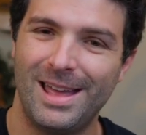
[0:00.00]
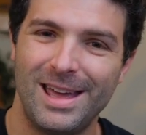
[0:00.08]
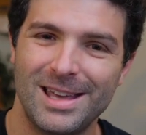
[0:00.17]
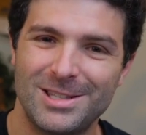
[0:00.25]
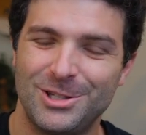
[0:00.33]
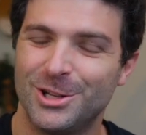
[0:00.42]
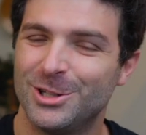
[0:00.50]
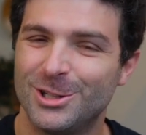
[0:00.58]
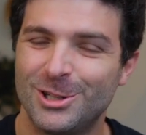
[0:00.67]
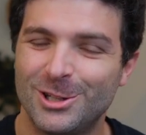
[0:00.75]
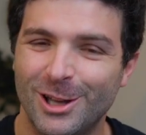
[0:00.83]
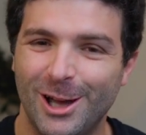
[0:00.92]
It's
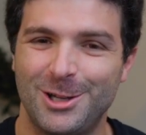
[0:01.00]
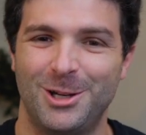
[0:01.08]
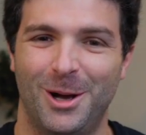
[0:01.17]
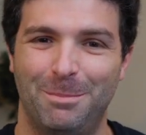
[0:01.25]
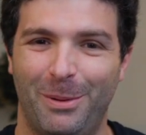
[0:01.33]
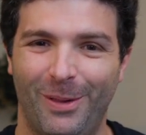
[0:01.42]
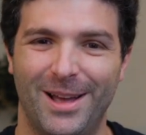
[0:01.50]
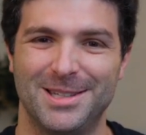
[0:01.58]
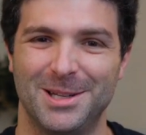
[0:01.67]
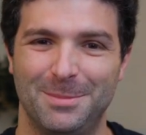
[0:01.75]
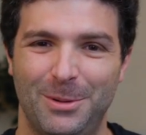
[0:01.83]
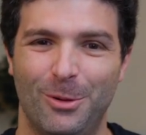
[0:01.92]
just such a
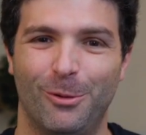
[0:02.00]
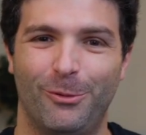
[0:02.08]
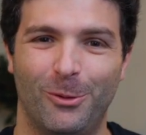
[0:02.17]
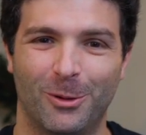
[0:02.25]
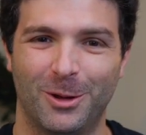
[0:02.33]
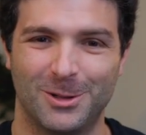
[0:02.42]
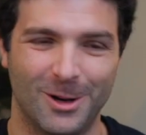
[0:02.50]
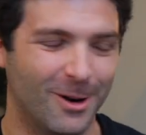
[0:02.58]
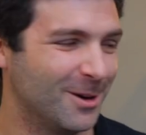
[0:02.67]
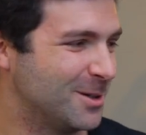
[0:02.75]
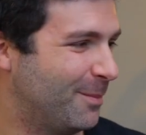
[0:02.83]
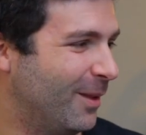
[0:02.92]
pleasant, beautiful
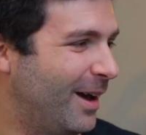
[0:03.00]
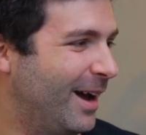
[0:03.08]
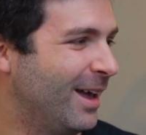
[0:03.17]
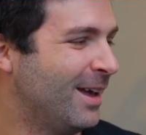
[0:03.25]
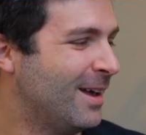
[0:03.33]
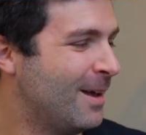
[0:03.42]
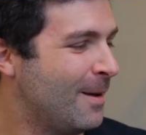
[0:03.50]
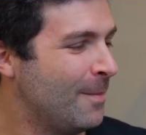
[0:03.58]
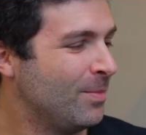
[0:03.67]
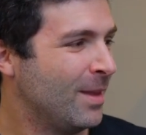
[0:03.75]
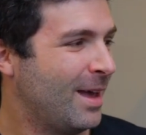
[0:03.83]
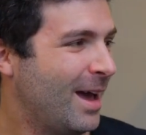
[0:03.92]
guitar to play.
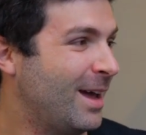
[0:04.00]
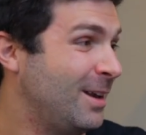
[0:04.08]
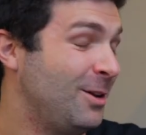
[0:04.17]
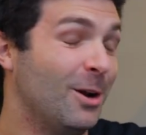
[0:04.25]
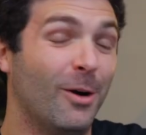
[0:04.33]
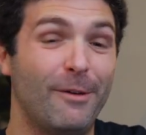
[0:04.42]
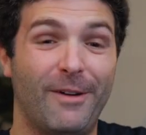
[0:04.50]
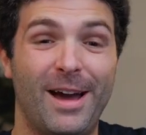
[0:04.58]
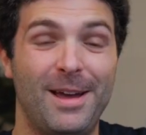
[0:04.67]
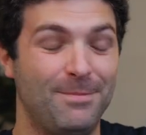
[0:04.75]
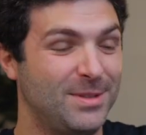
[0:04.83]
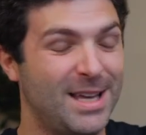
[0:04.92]
And you know, if
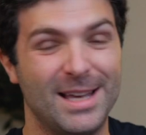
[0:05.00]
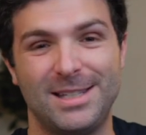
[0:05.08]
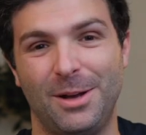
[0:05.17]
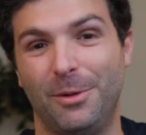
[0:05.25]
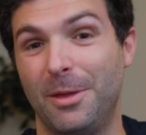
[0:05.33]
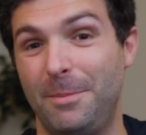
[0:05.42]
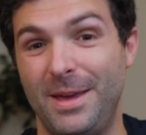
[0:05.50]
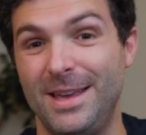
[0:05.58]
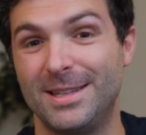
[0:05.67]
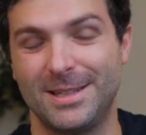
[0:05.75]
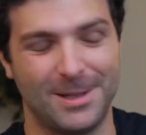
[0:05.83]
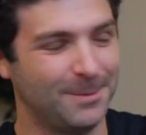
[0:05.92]
I test it with a
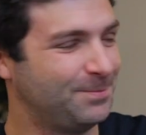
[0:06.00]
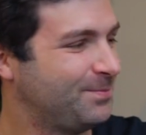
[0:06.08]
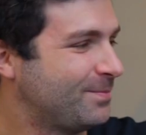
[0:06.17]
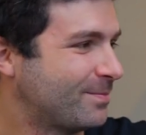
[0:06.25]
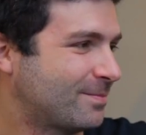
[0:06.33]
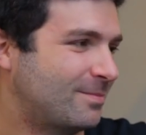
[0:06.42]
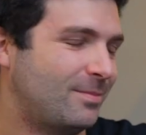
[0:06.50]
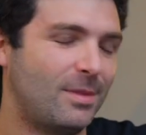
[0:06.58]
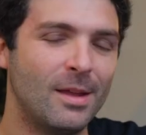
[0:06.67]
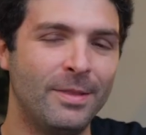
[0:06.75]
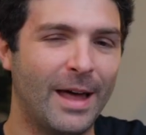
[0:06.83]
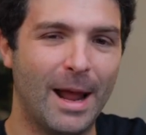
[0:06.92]
piece
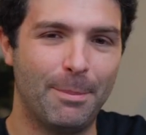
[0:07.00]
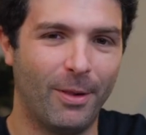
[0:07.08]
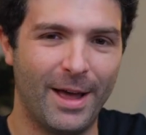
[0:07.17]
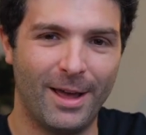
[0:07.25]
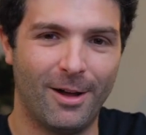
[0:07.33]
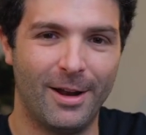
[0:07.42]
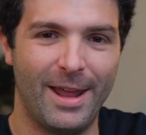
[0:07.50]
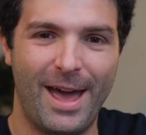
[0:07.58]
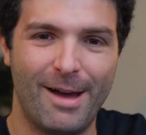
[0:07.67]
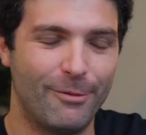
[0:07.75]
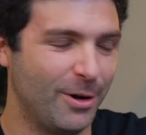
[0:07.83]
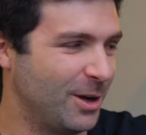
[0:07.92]
that I play
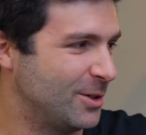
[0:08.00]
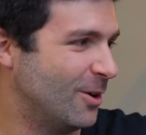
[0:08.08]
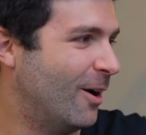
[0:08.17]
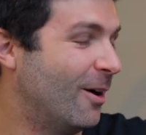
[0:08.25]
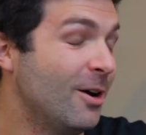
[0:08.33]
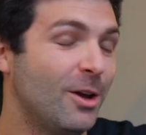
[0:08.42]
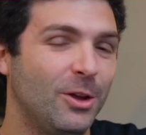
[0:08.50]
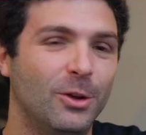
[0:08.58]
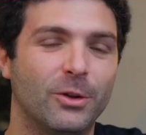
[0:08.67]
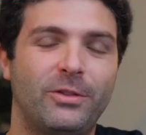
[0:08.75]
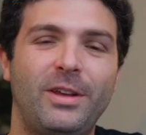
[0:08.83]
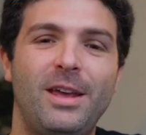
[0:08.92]
on every guitar,
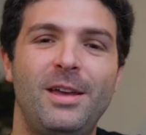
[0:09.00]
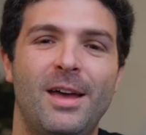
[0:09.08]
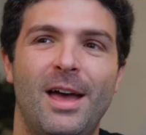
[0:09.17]
you'll see